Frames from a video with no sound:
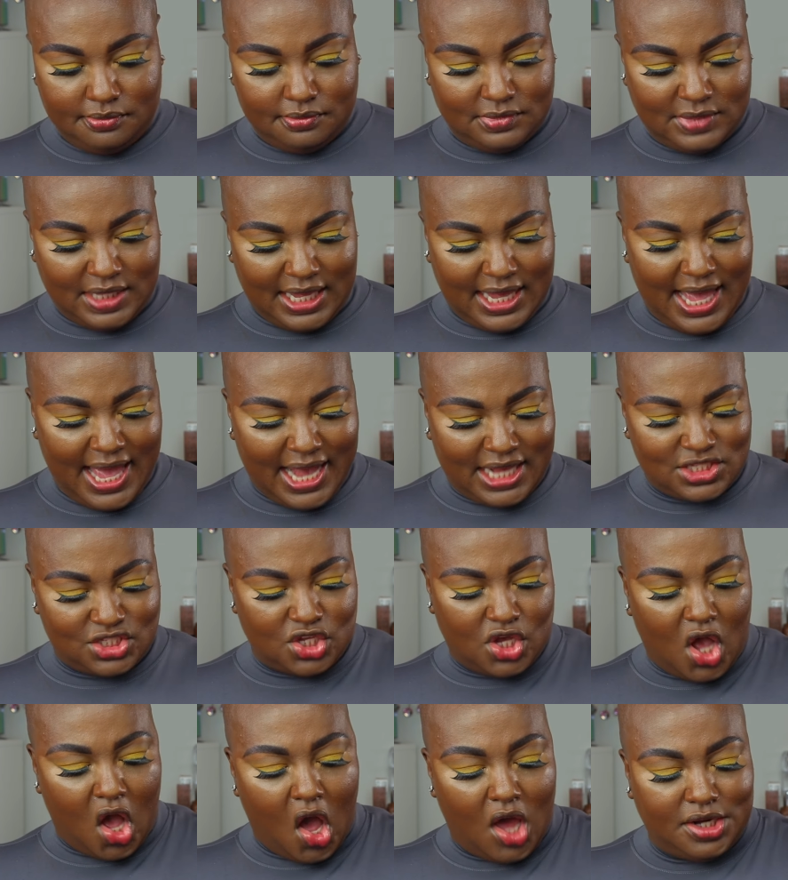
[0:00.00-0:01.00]
like
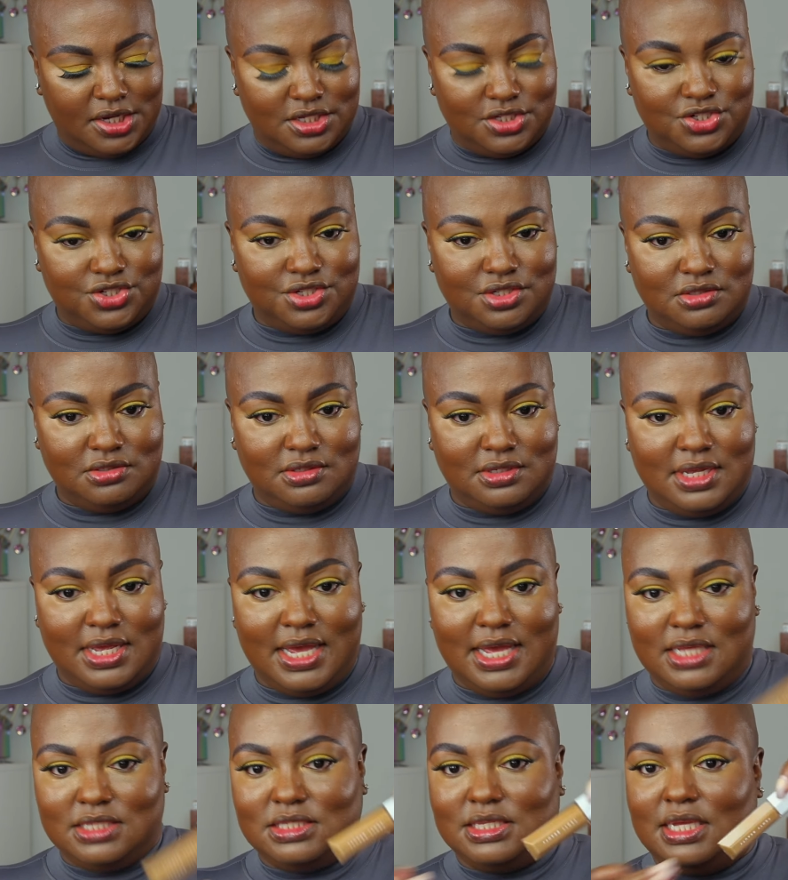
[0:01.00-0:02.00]
hexagonish. It
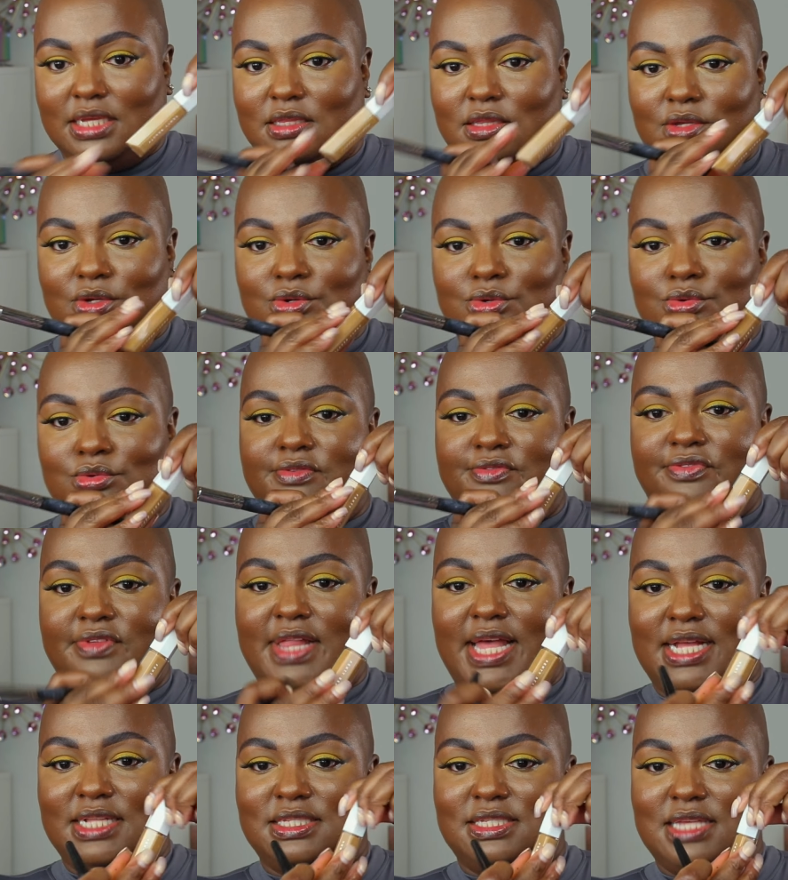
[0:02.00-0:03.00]
has like little
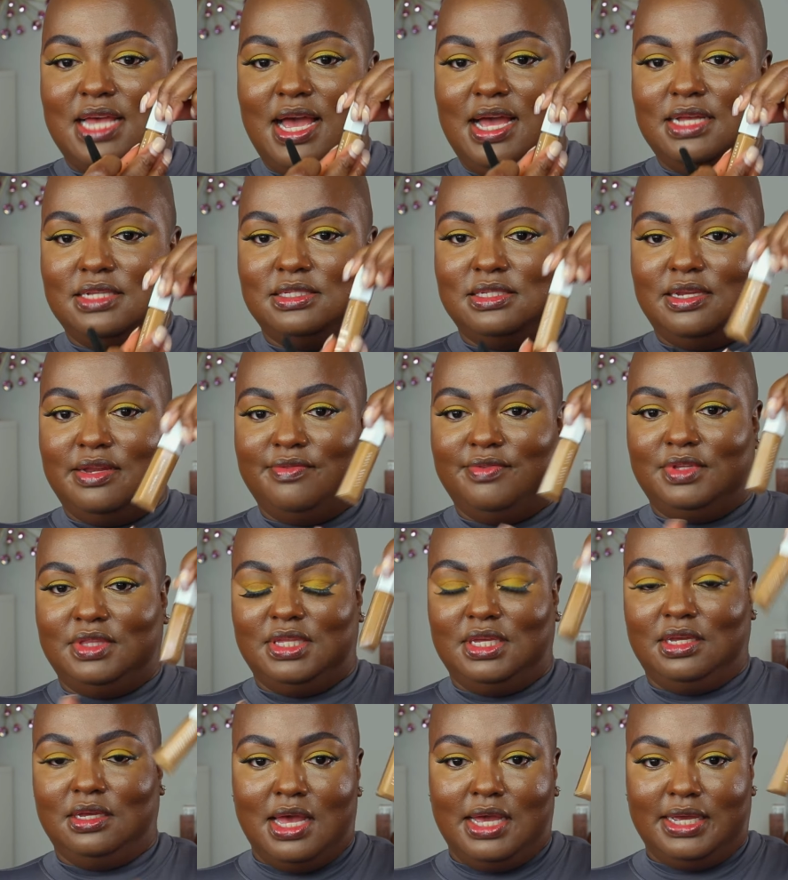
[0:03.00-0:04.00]
flat sides and
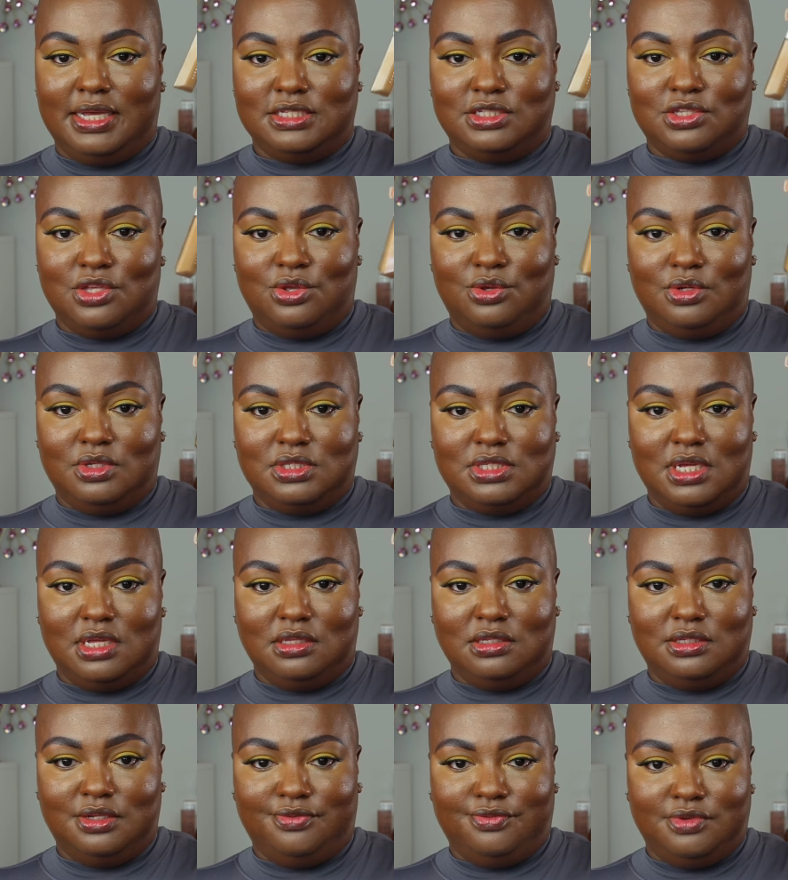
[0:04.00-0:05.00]
everything. I guess so you can tell
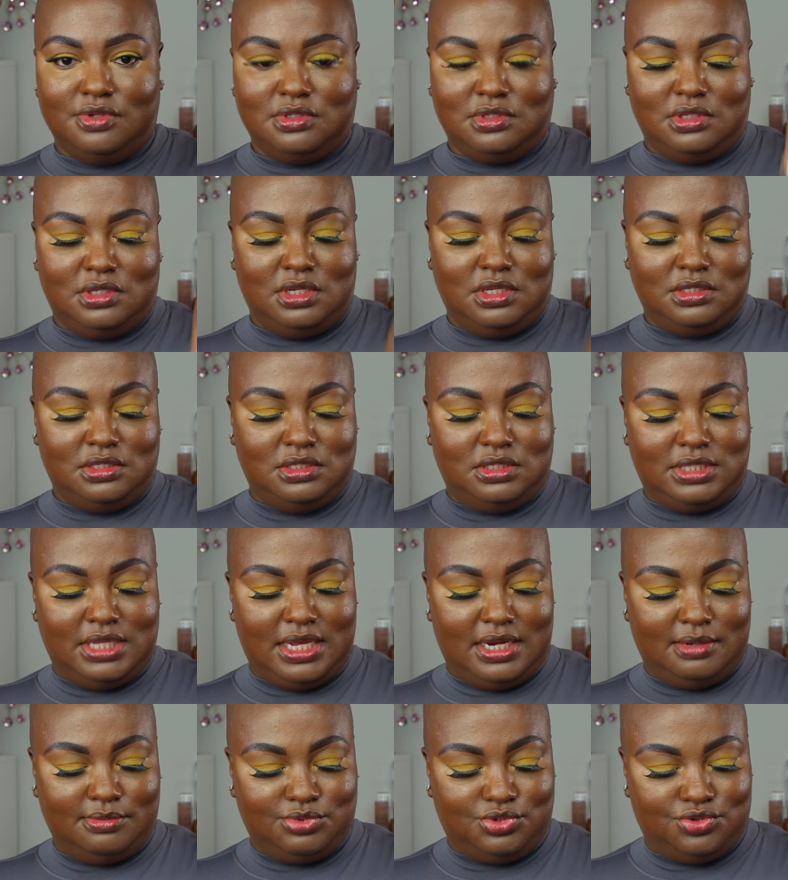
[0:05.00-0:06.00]
the difference. It doesn't
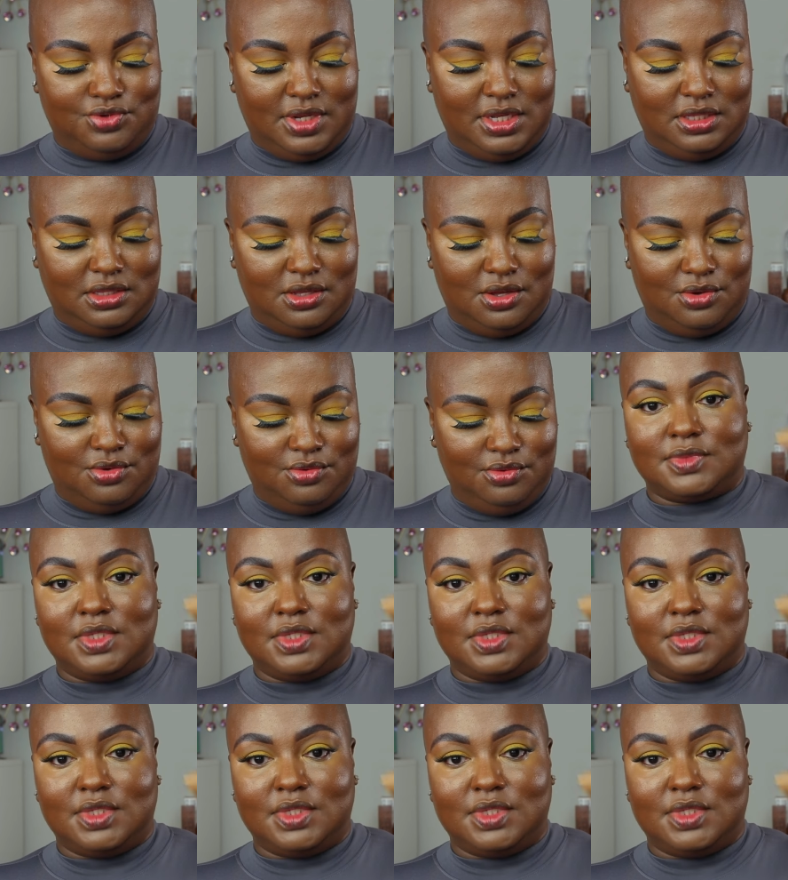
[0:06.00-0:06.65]
stand up straight though.